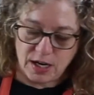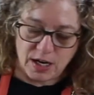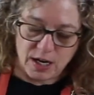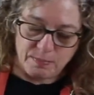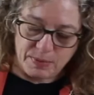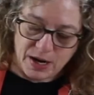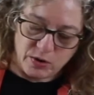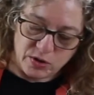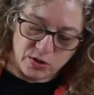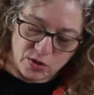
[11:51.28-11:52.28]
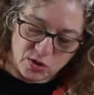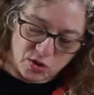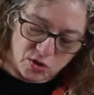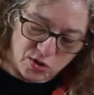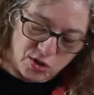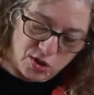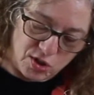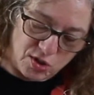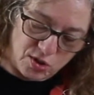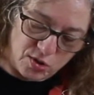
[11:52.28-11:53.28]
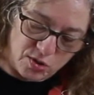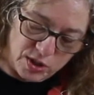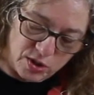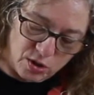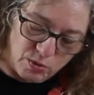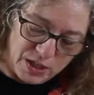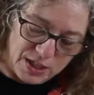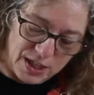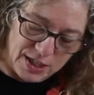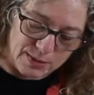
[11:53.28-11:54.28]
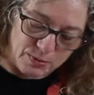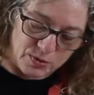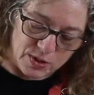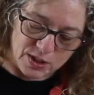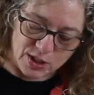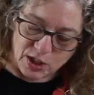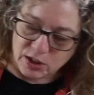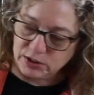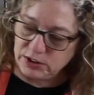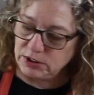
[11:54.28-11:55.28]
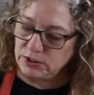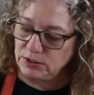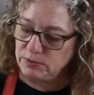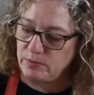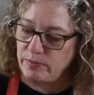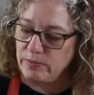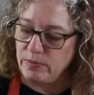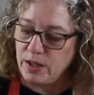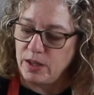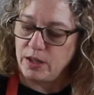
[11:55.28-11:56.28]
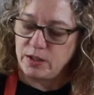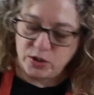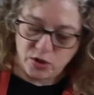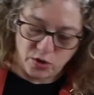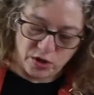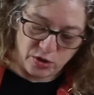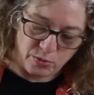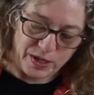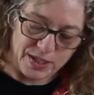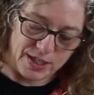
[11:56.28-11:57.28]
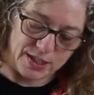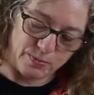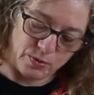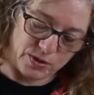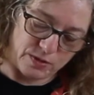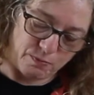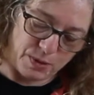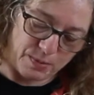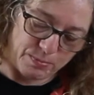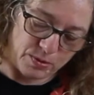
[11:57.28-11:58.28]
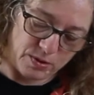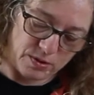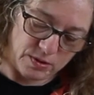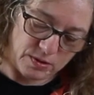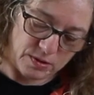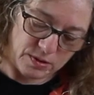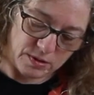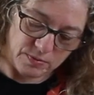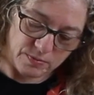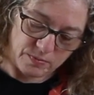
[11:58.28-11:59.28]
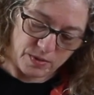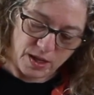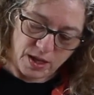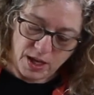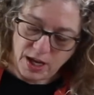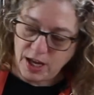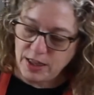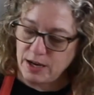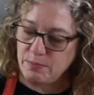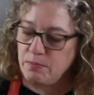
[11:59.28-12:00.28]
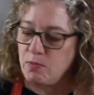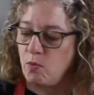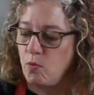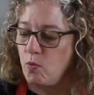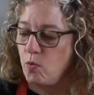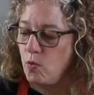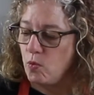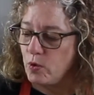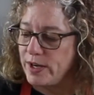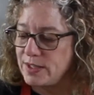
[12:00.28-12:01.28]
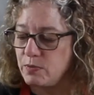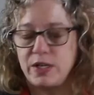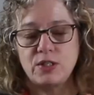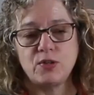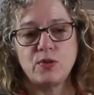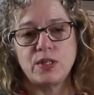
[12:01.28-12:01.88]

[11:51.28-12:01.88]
About 2 to 3 teaspoons of salt. 2 to 3 teaspoons of pepper. And then the reason we do